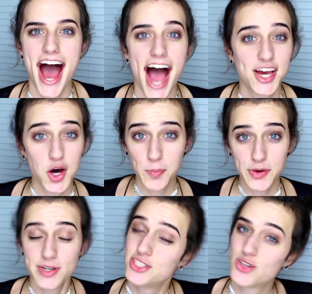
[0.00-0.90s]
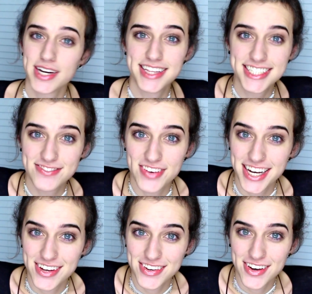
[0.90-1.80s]
I hope you enjoyed this
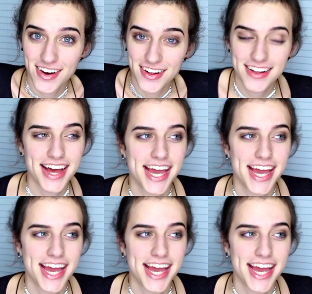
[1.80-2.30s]
video, y'all,